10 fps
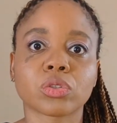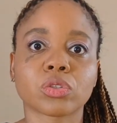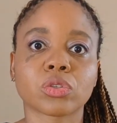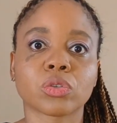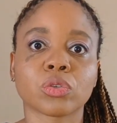
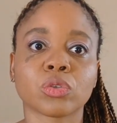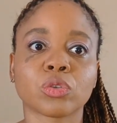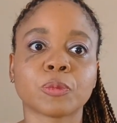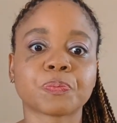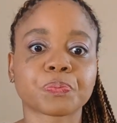
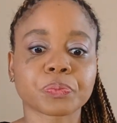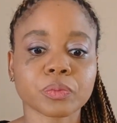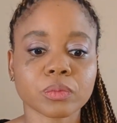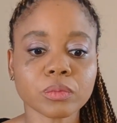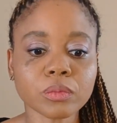
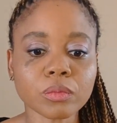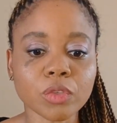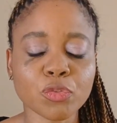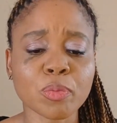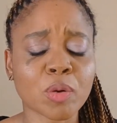
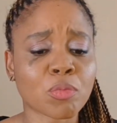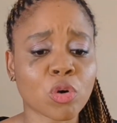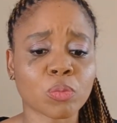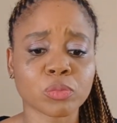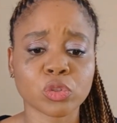for my
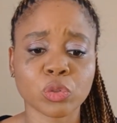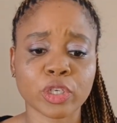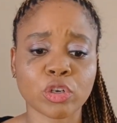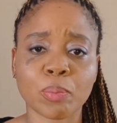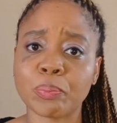mom to
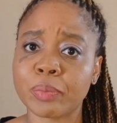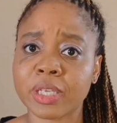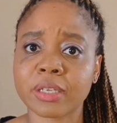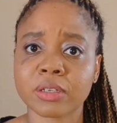adopt me,